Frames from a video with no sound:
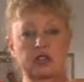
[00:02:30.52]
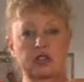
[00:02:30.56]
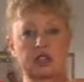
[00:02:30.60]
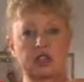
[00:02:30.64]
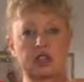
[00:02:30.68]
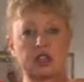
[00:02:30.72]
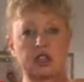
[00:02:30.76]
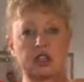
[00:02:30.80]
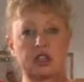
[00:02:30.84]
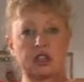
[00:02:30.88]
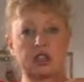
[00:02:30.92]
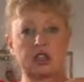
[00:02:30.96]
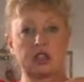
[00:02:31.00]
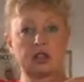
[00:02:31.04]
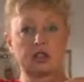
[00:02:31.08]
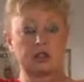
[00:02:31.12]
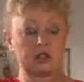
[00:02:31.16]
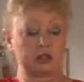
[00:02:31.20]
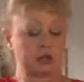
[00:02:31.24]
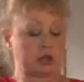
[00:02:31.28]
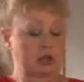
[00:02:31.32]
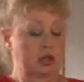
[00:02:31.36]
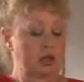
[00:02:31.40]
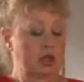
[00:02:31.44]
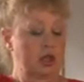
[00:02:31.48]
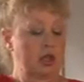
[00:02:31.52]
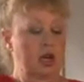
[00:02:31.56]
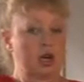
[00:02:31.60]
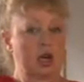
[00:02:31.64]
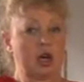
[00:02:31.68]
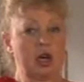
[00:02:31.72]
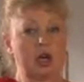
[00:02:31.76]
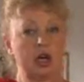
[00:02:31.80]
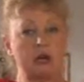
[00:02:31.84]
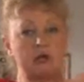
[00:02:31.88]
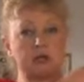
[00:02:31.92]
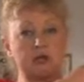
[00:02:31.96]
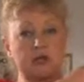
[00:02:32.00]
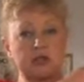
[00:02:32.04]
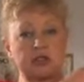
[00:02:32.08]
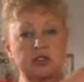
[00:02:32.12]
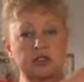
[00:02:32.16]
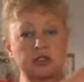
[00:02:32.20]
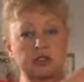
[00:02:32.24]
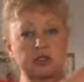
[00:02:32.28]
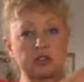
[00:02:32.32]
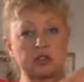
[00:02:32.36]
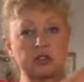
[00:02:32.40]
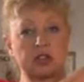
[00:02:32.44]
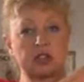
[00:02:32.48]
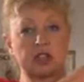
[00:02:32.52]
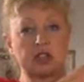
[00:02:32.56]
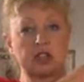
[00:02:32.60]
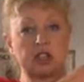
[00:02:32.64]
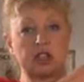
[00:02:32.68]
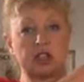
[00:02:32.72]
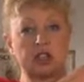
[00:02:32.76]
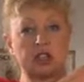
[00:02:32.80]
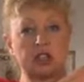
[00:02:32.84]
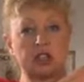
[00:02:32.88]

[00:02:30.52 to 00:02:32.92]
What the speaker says: to here, arm muscles to here